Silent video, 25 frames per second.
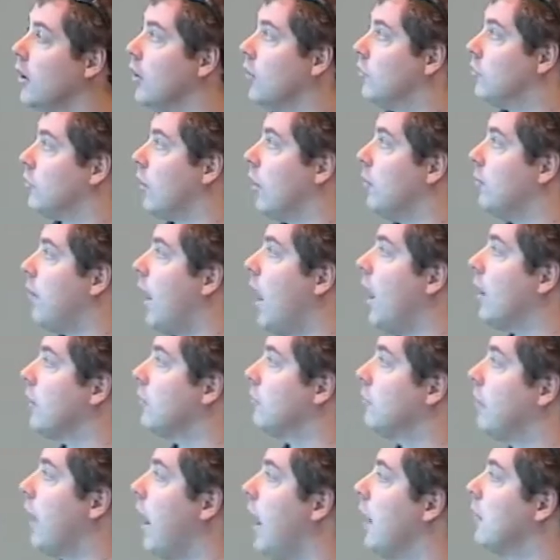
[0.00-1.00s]
So part
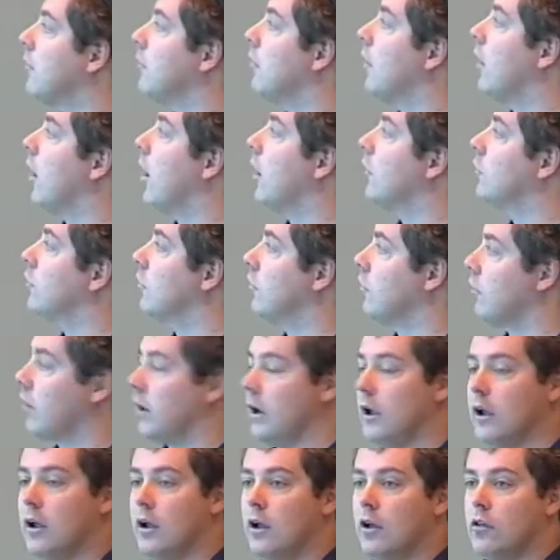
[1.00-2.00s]
of that uh,
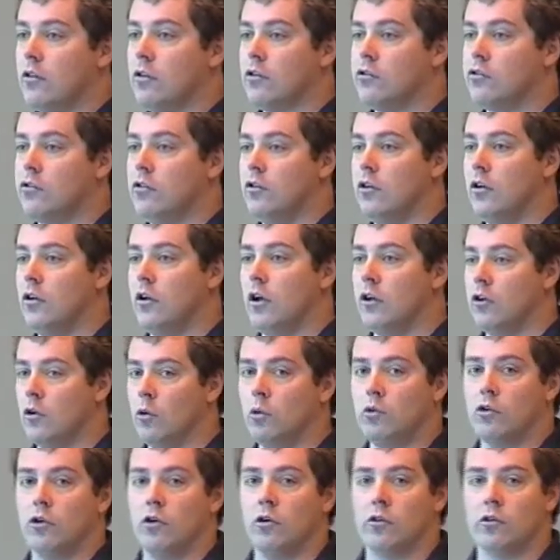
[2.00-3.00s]
degree, this,
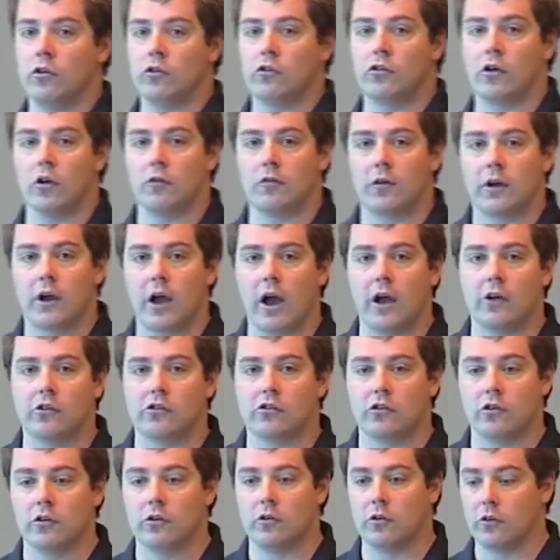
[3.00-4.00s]
you'll do the
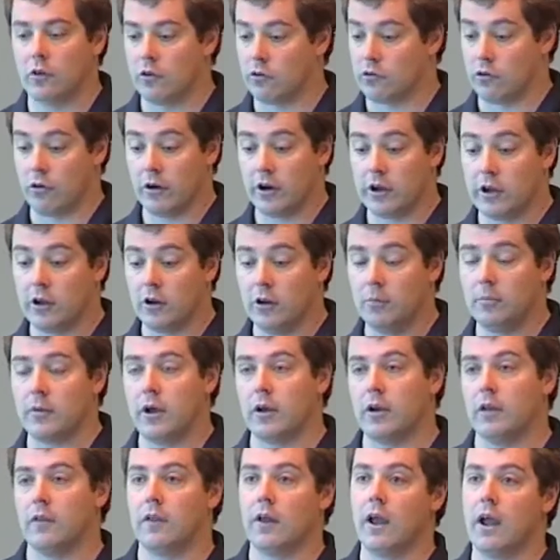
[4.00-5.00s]
certification curriculum,
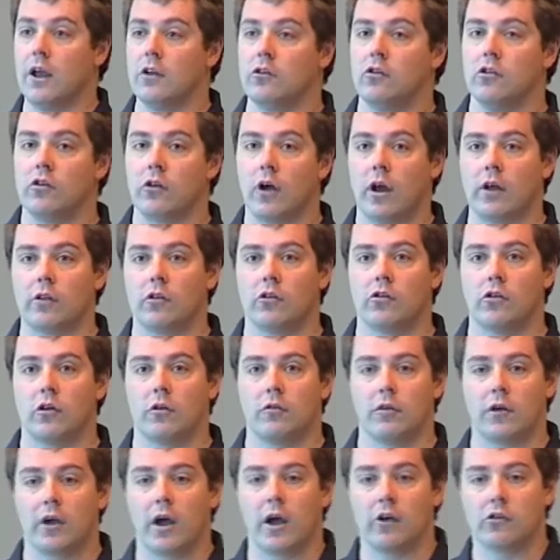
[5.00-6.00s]
and at the end you take the
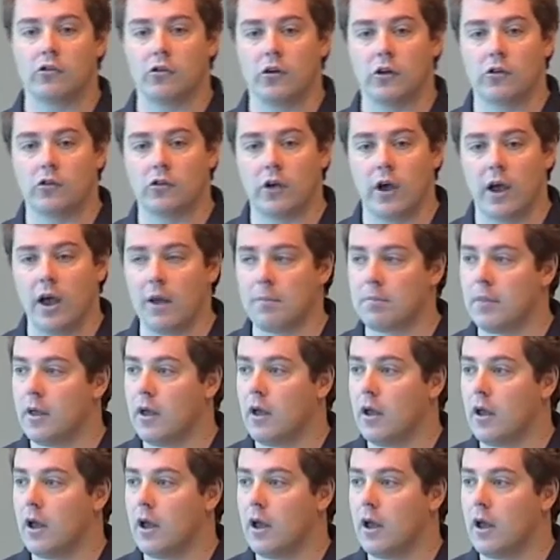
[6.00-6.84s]
certification exam,